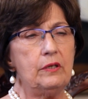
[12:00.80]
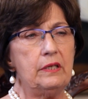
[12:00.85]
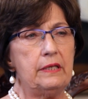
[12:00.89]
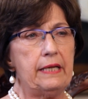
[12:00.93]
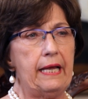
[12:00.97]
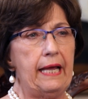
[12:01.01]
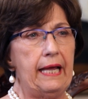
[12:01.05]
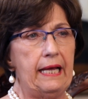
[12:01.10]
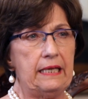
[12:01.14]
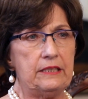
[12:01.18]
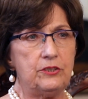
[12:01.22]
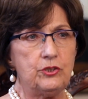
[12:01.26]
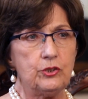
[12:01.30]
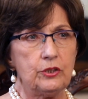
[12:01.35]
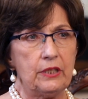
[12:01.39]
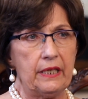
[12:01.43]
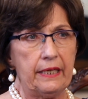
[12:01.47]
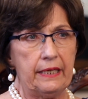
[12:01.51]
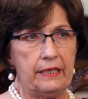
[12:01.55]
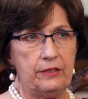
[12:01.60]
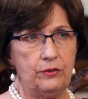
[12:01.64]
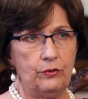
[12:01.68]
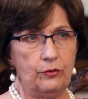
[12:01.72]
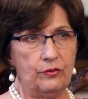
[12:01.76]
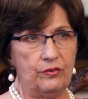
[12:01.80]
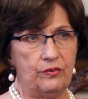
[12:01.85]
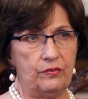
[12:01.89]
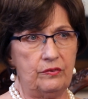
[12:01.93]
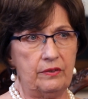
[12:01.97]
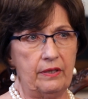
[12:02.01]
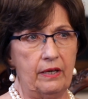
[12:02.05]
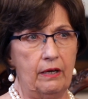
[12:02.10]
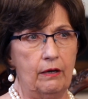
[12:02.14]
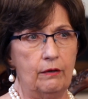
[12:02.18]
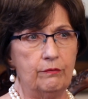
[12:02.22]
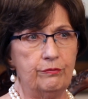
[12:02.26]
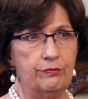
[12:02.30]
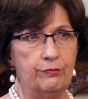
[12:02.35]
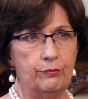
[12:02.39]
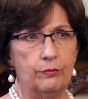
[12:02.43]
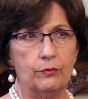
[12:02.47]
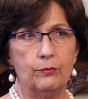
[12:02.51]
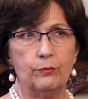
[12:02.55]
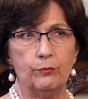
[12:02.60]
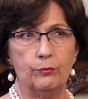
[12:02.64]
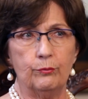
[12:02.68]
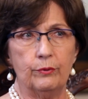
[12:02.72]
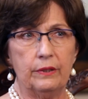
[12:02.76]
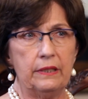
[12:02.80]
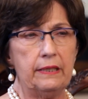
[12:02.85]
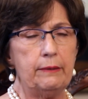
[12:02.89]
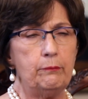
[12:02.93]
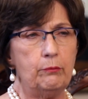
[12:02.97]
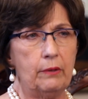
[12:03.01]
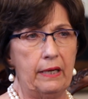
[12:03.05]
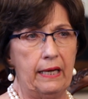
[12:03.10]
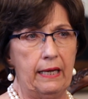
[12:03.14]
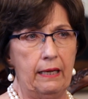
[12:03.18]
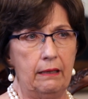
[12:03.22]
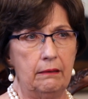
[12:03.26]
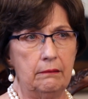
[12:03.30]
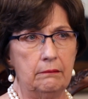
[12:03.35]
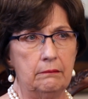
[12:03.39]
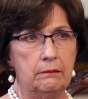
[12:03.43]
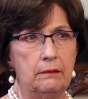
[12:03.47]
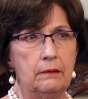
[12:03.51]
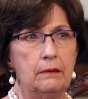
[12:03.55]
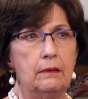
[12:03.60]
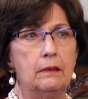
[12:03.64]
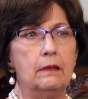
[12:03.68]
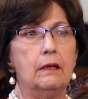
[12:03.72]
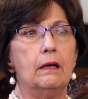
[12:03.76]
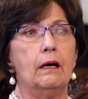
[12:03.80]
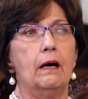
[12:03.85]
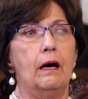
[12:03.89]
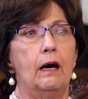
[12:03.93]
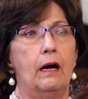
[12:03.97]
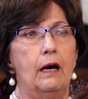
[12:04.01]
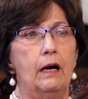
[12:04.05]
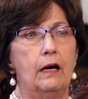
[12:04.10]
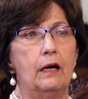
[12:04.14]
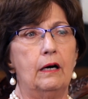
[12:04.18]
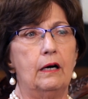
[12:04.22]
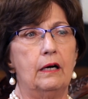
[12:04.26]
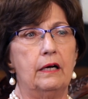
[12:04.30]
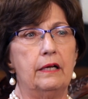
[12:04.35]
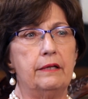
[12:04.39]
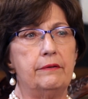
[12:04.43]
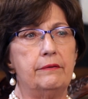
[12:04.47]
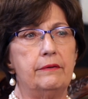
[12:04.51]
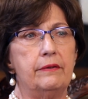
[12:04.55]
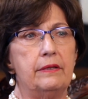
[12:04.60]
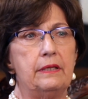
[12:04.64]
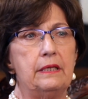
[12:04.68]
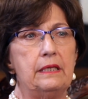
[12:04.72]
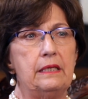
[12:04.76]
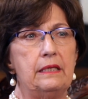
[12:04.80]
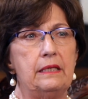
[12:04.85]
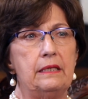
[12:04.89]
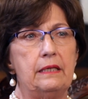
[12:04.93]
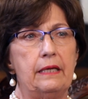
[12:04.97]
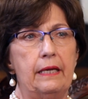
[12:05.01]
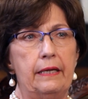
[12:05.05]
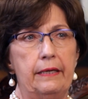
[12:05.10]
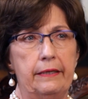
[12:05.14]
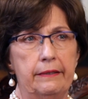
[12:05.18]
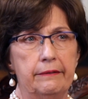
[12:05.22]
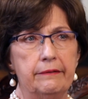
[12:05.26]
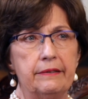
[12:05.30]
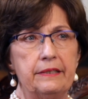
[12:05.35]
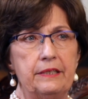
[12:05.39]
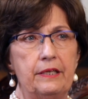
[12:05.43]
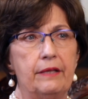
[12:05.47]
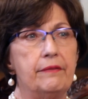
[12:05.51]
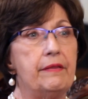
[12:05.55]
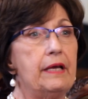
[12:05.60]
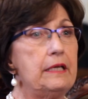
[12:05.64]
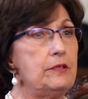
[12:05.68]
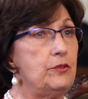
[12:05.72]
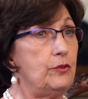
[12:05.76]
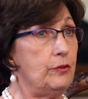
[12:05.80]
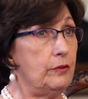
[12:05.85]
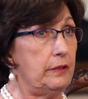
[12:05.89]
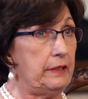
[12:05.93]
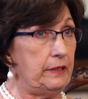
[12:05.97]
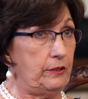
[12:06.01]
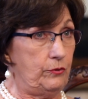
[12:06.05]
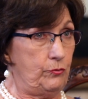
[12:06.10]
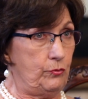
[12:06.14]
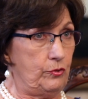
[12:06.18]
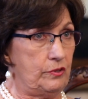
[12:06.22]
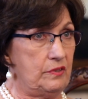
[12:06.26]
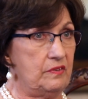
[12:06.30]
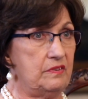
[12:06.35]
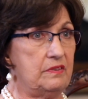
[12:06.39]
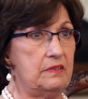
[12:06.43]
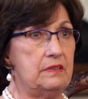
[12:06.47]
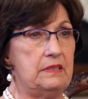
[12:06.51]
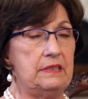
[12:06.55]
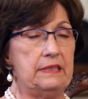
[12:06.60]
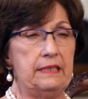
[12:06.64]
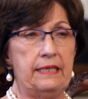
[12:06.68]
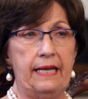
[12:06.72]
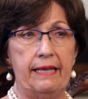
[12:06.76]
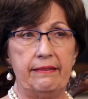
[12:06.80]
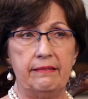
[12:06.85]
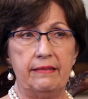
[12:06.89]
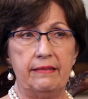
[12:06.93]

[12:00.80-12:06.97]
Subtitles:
can educate yourself really well on the area that you're interested in, I